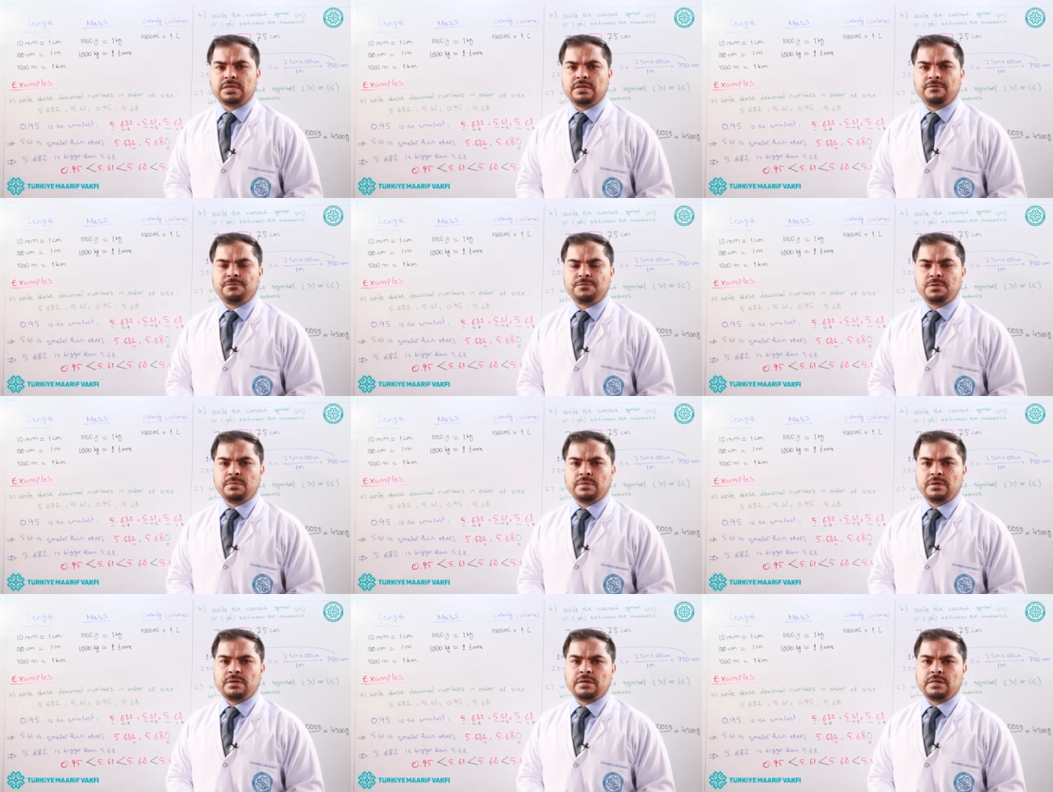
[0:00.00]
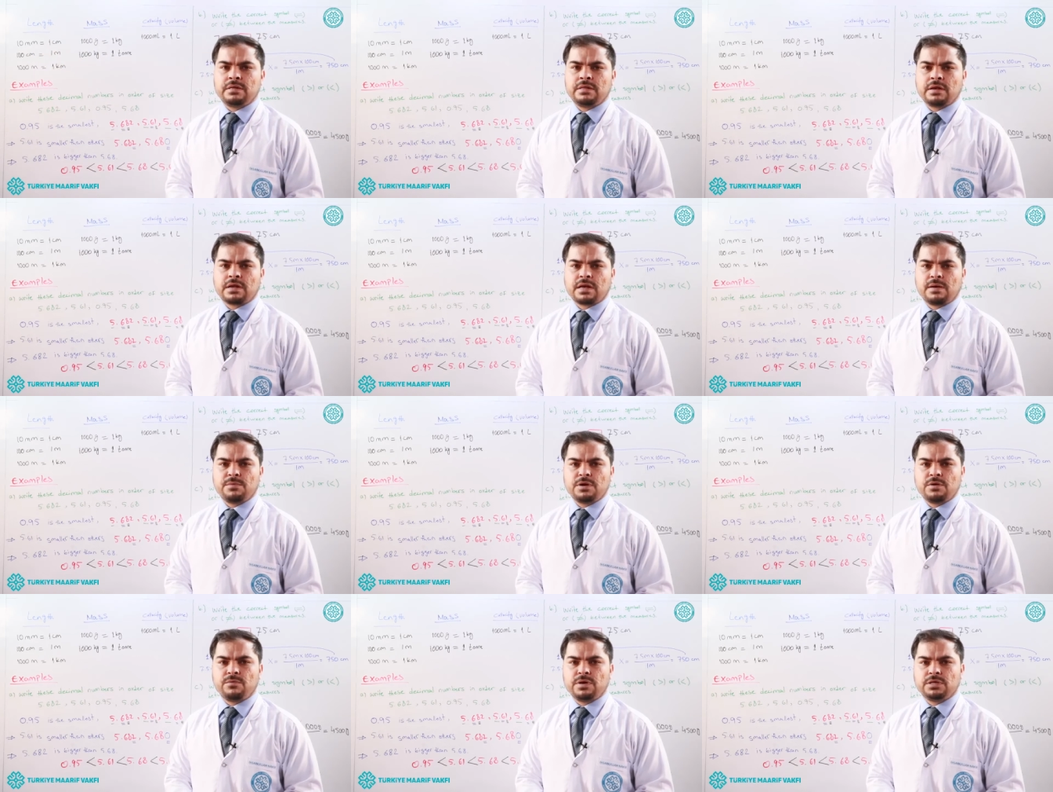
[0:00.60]
in uh, the
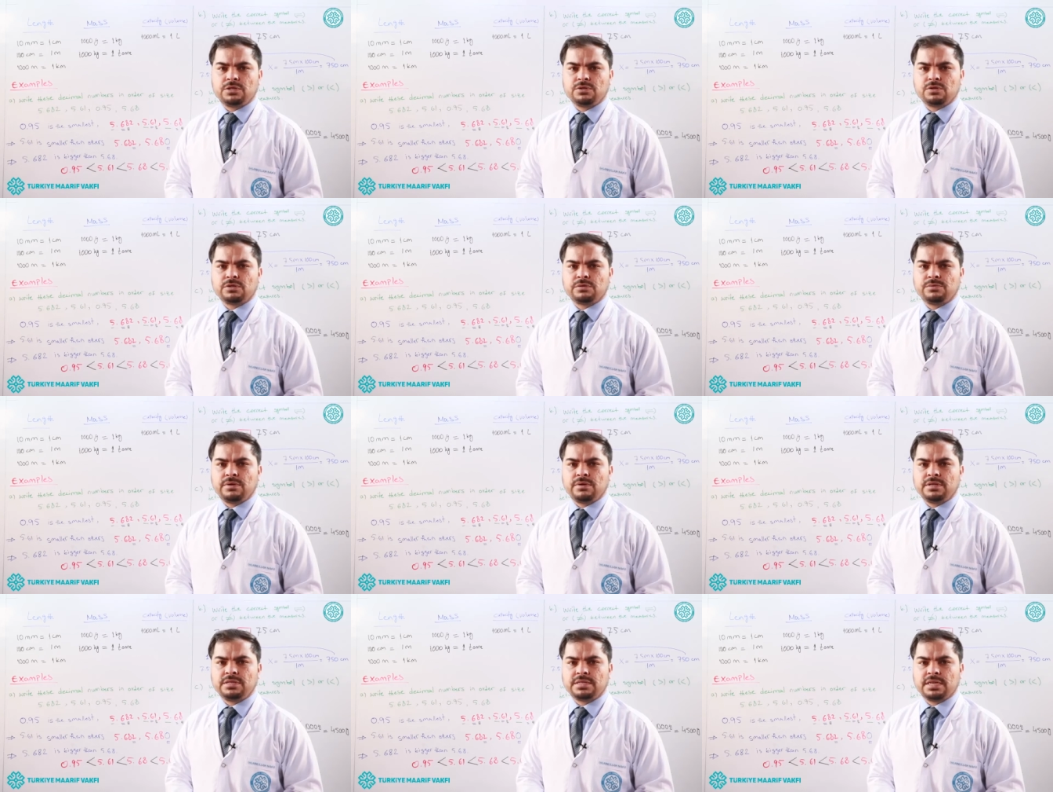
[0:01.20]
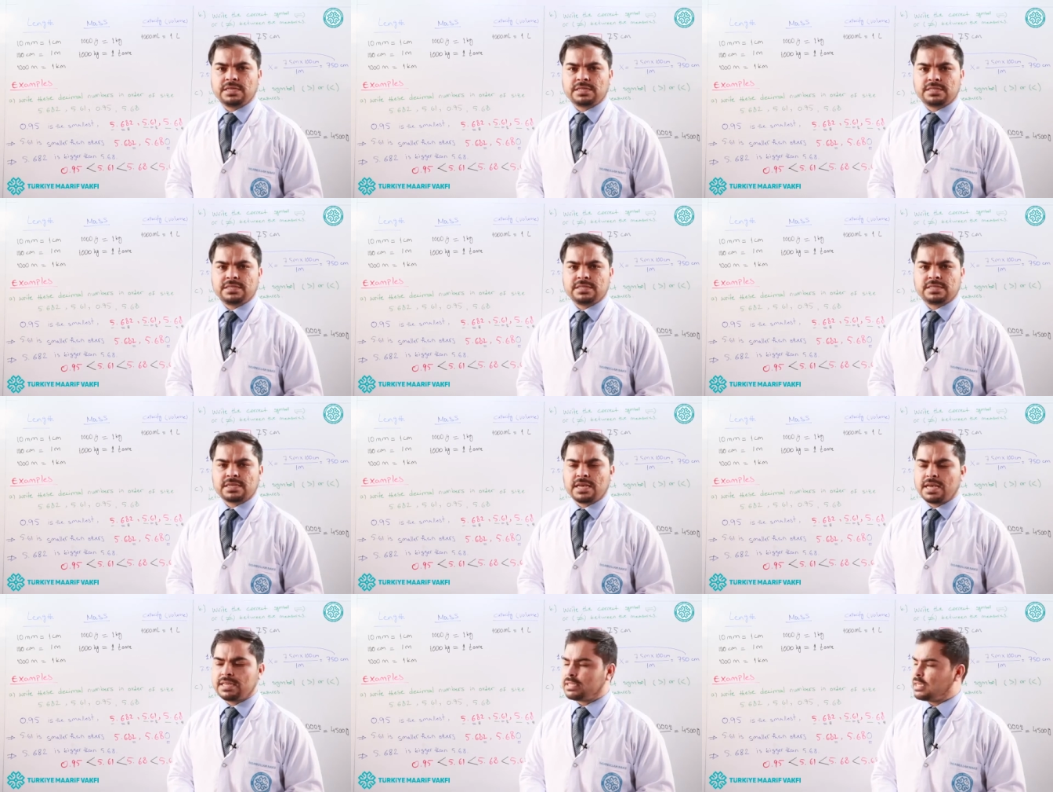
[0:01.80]
coming videos, we will just
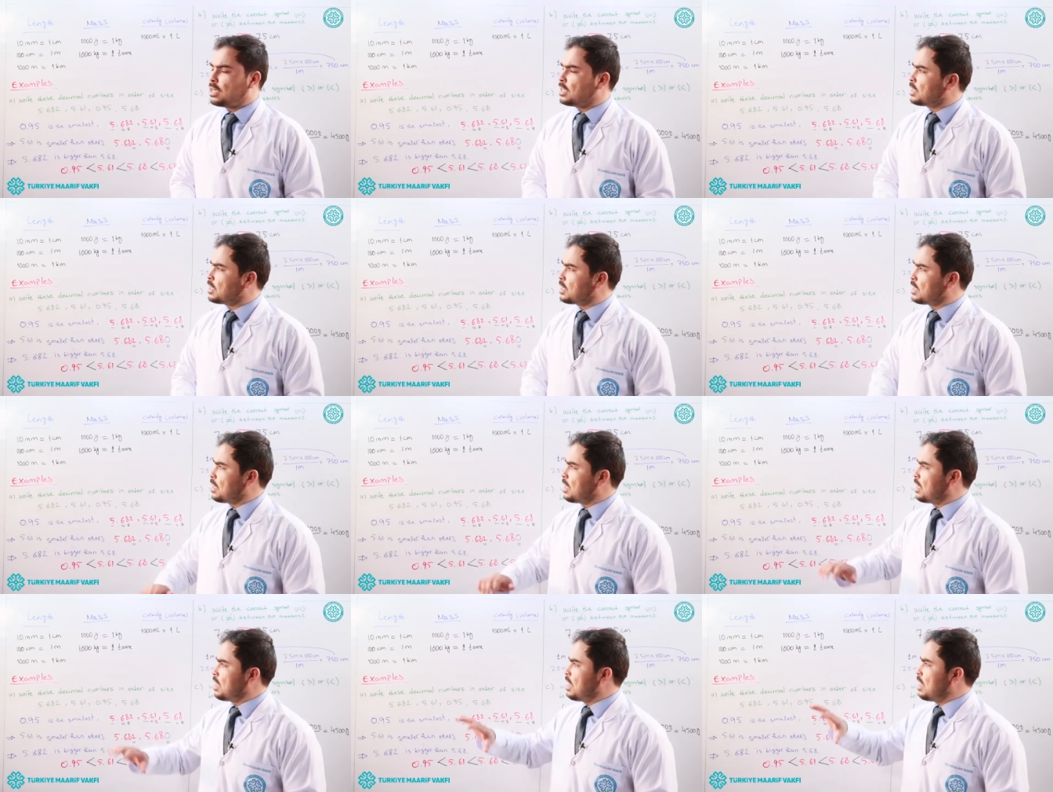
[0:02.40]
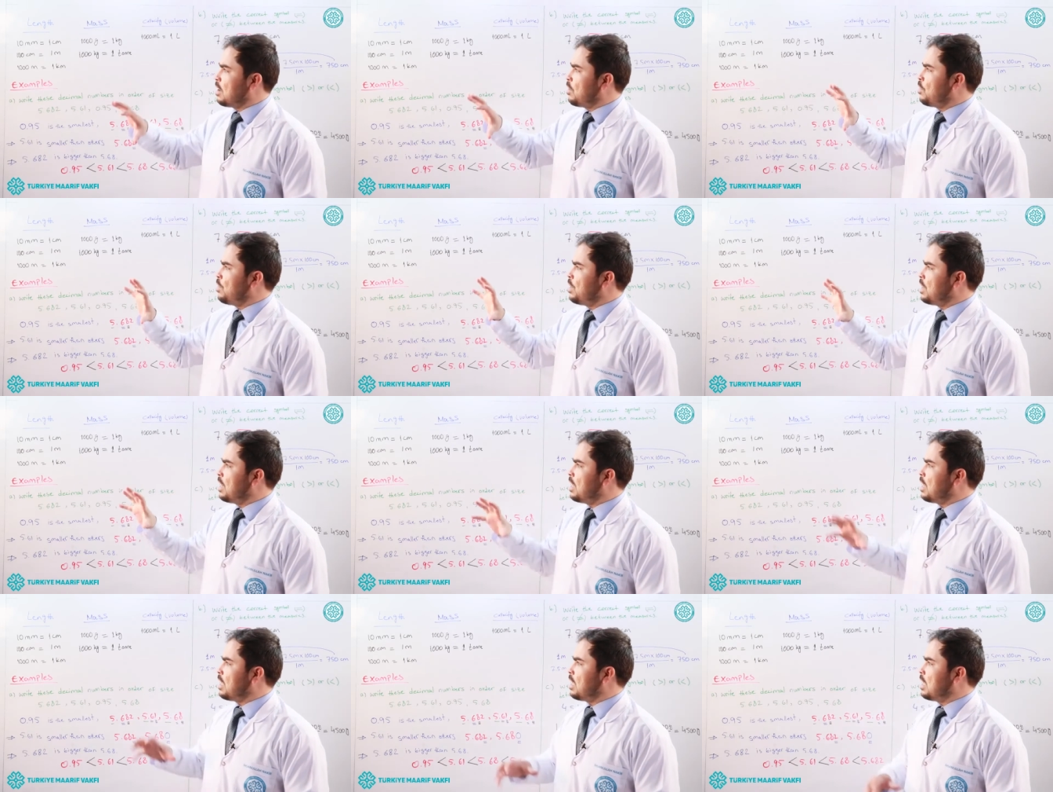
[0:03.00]
discuss it
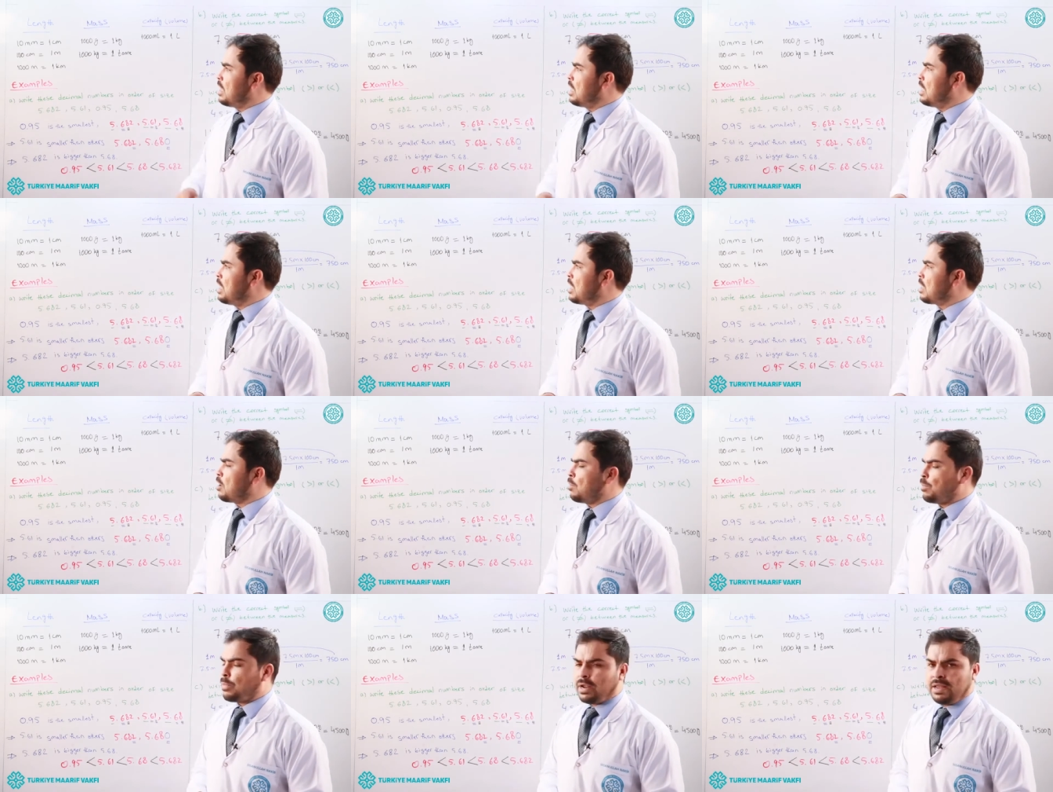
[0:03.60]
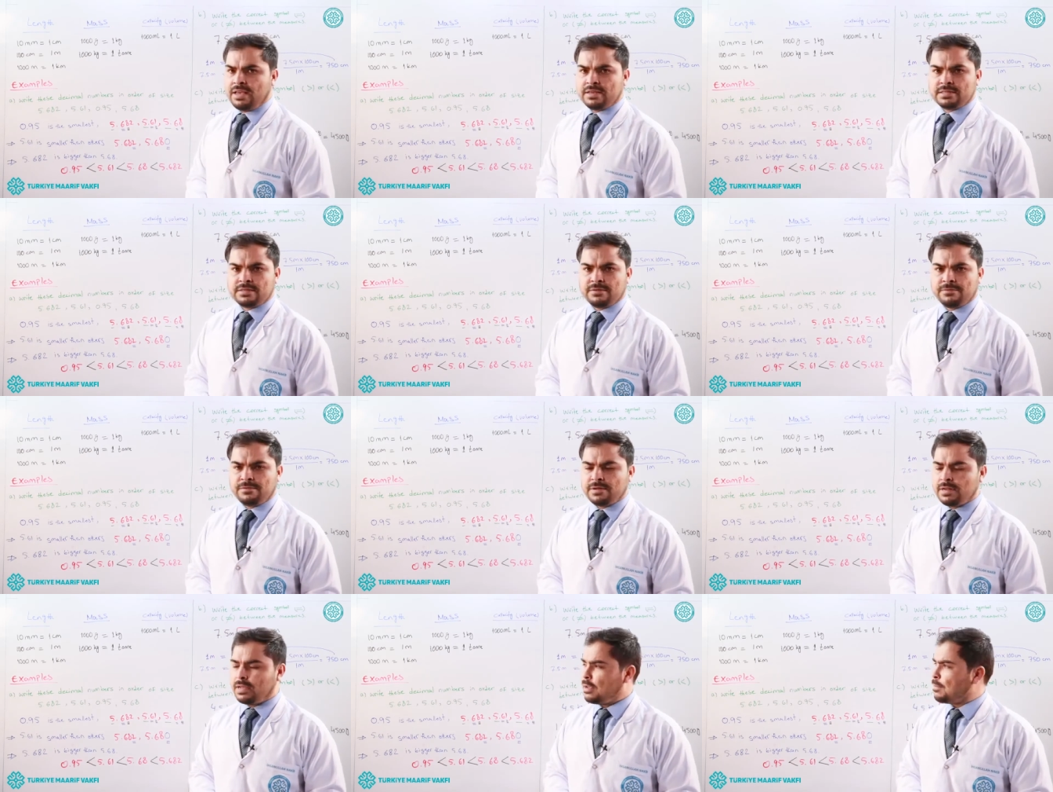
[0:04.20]
very uh,
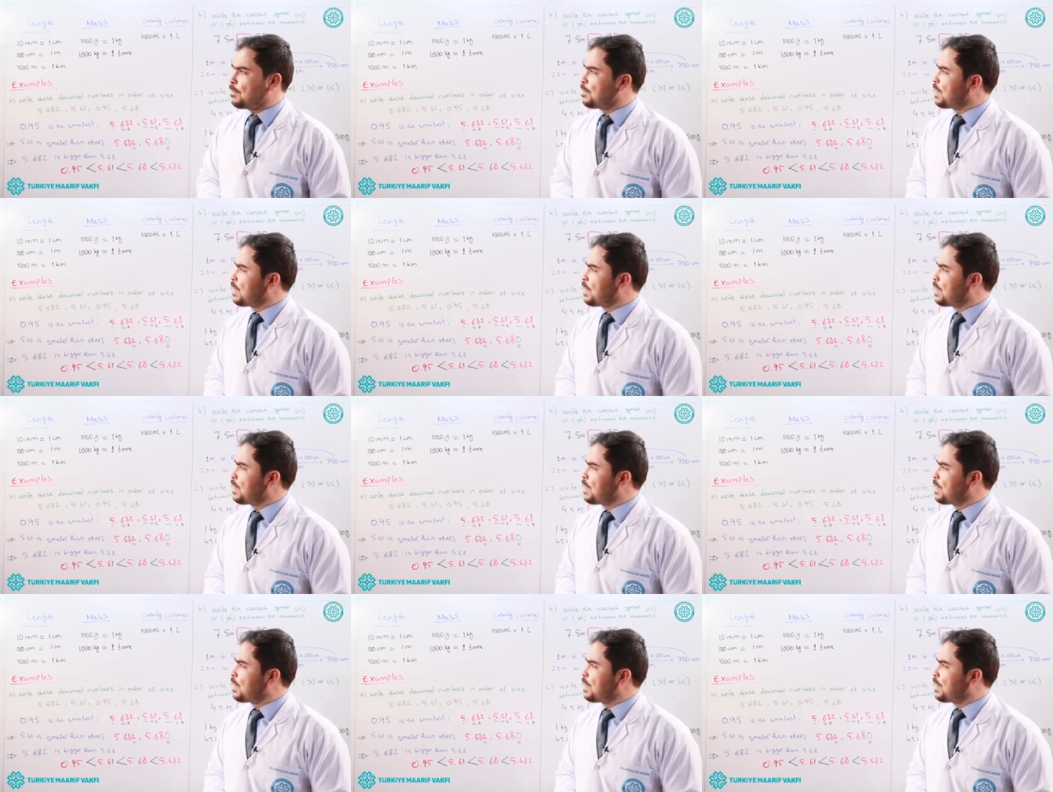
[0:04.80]
comprehensively.